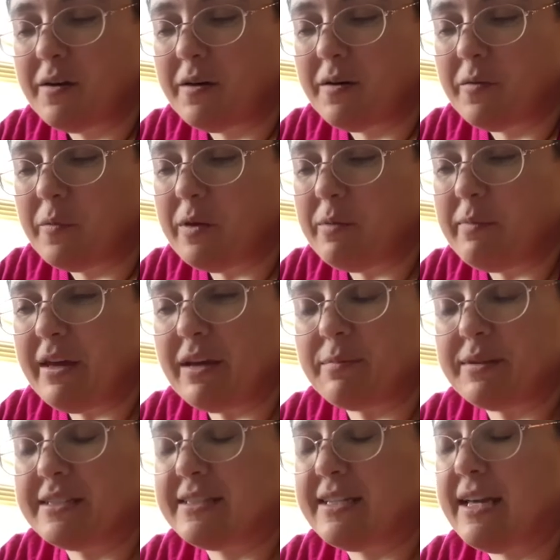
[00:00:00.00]
we make
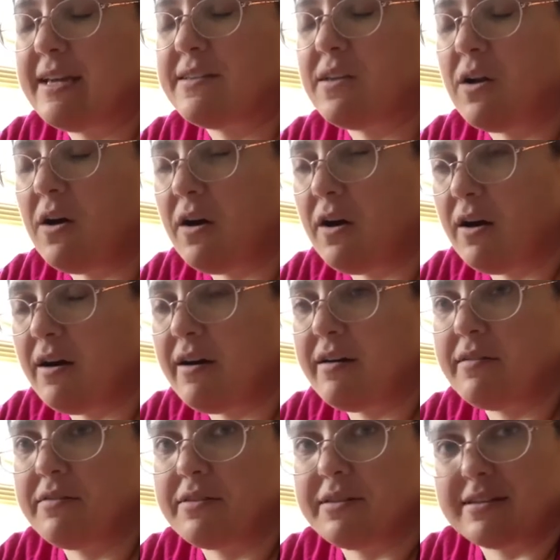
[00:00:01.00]
mistakes all
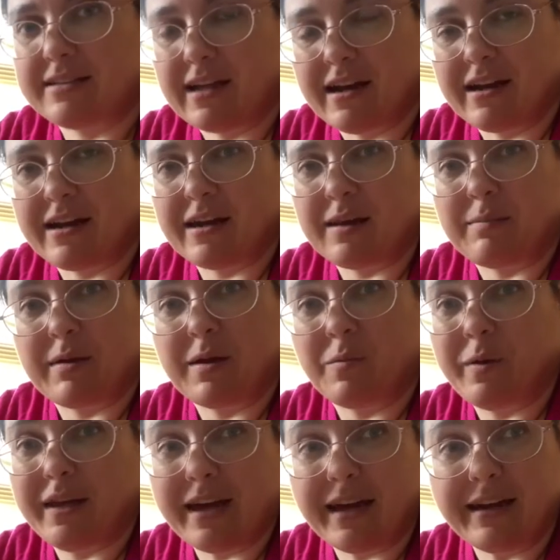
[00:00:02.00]
the time and we
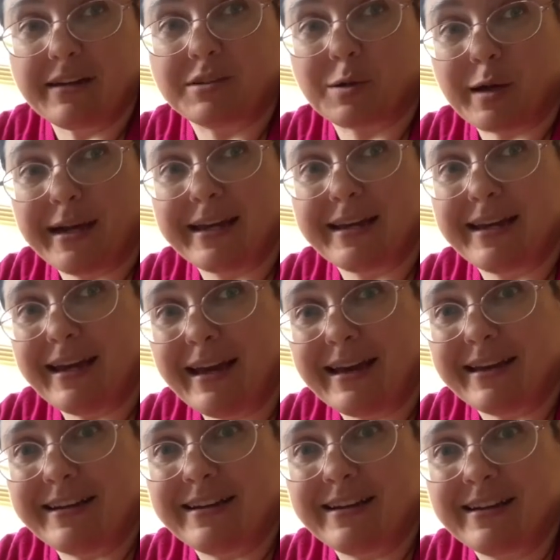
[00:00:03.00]
gotta try
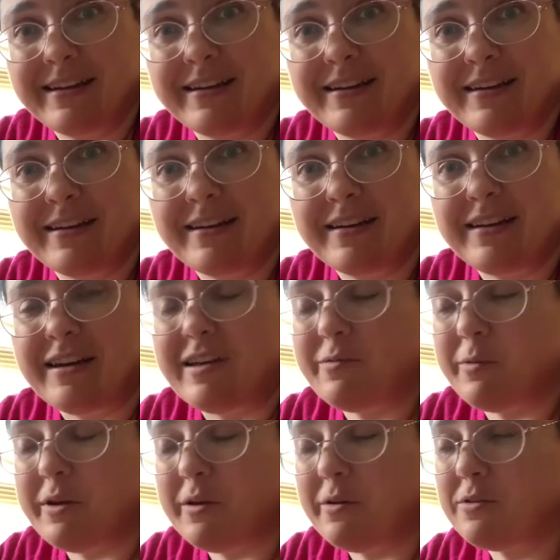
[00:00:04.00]
again. If we
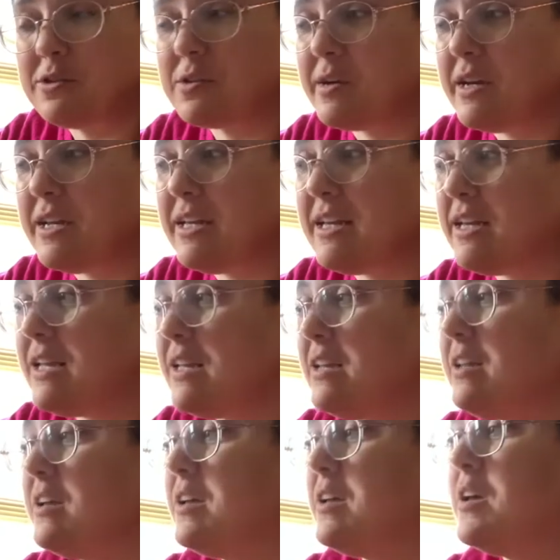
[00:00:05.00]
don't try again,
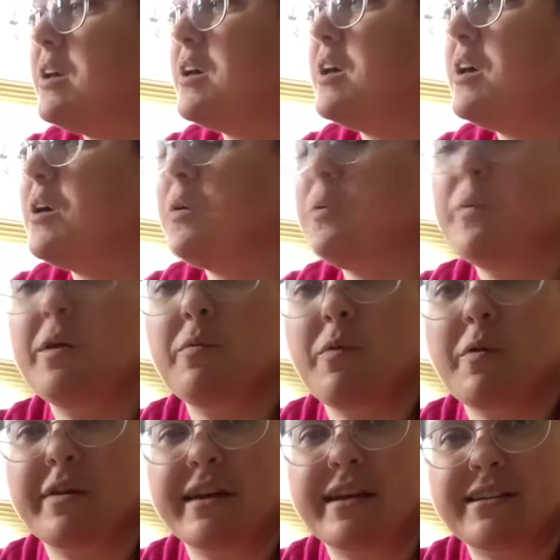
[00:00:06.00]
we won't
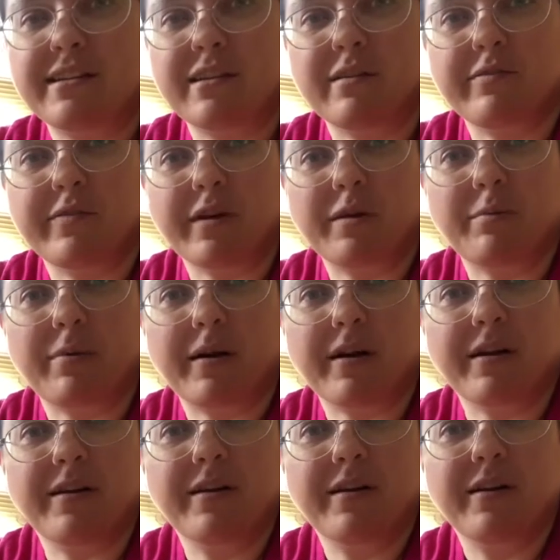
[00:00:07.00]
get to the fun part,
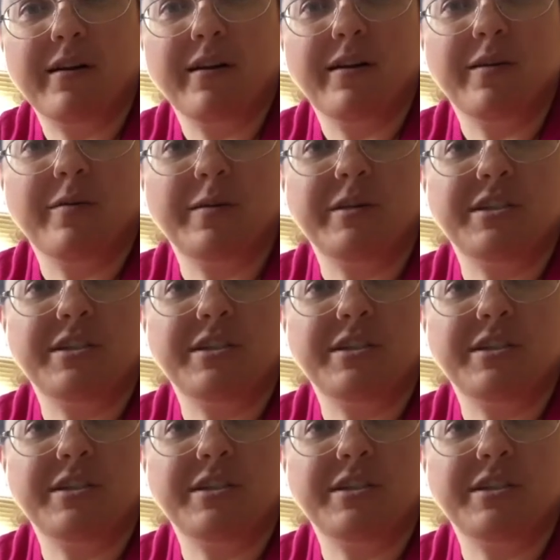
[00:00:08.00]
which